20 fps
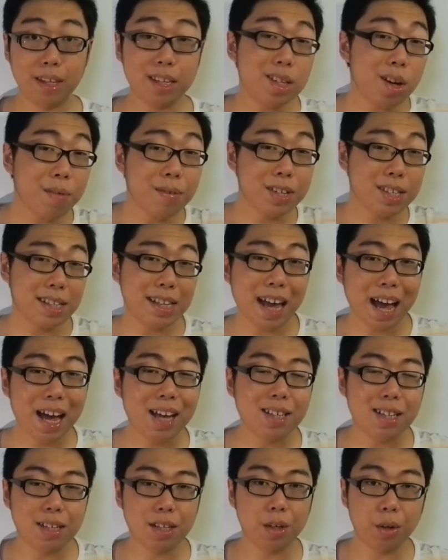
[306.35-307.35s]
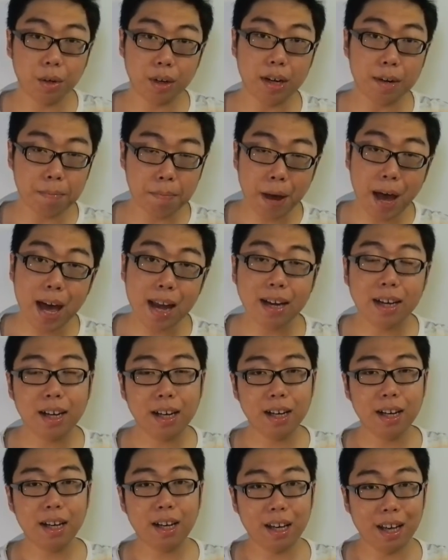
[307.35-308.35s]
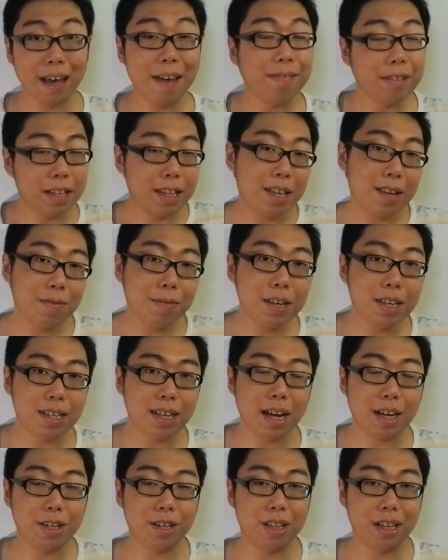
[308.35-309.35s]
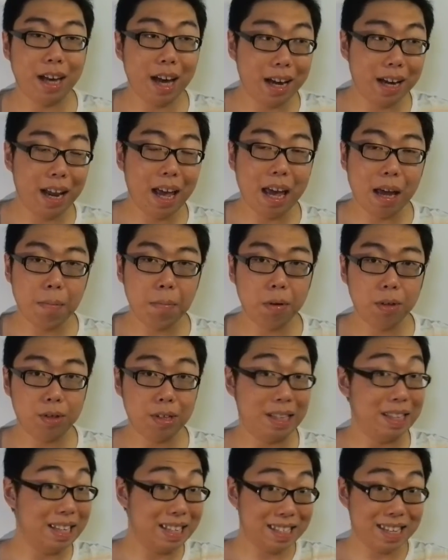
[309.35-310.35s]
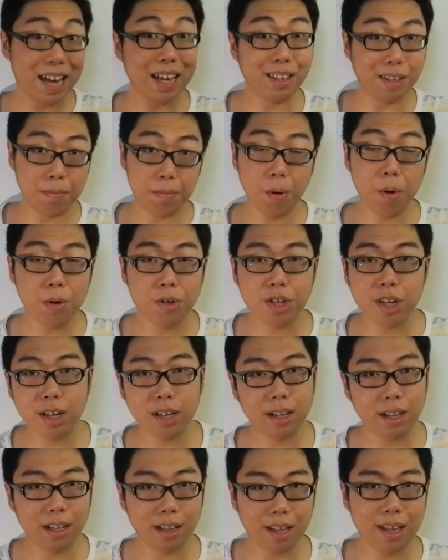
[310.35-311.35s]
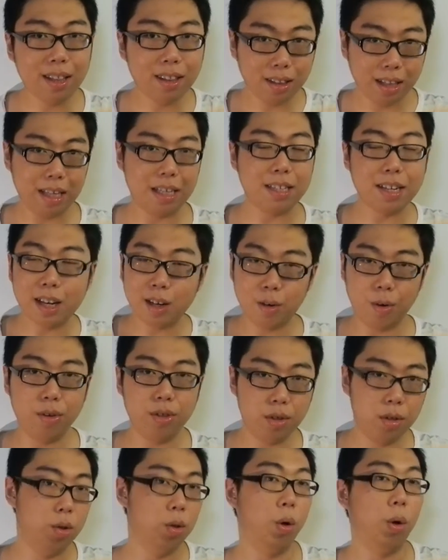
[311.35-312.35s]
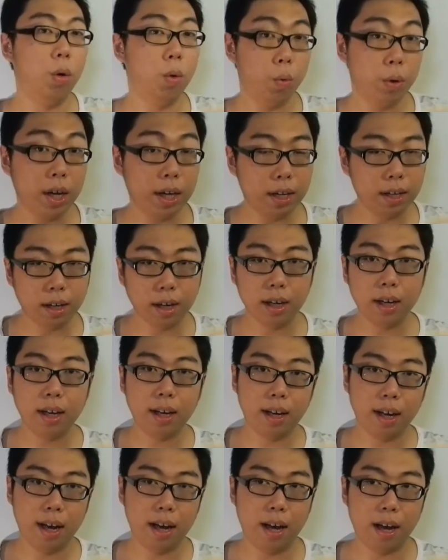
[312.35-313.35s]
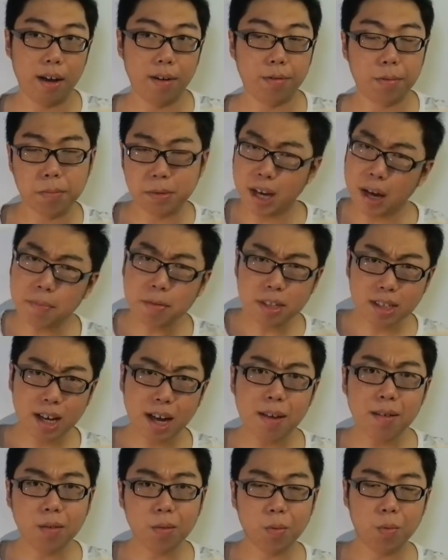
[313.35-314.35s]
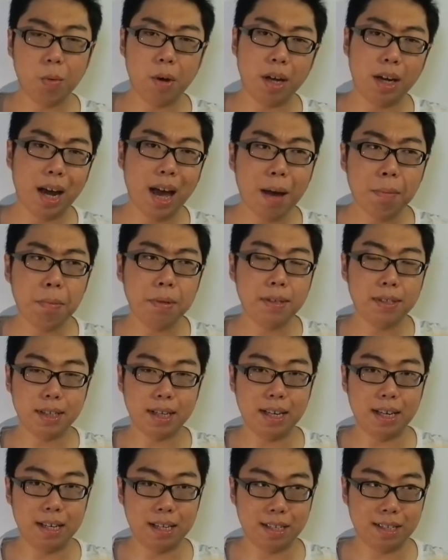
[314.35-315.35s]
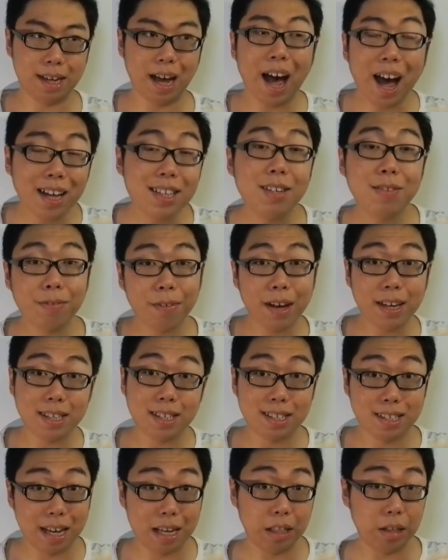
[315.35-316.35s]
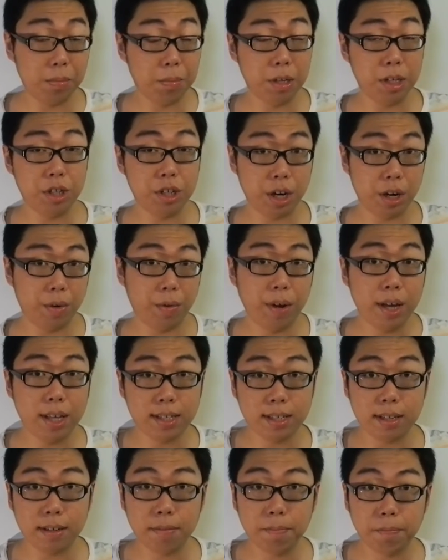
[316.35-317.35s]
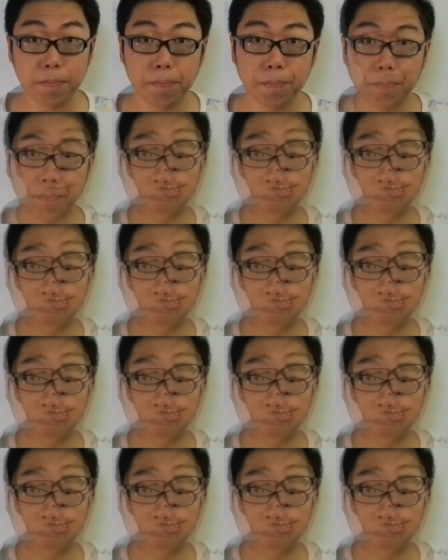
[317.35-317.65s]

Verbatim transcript: This obviously has its good and bad. If the TV is actually unable to detect the motion, then things are going to look weird. And from time to time, what happens is artifacts tend to be generated.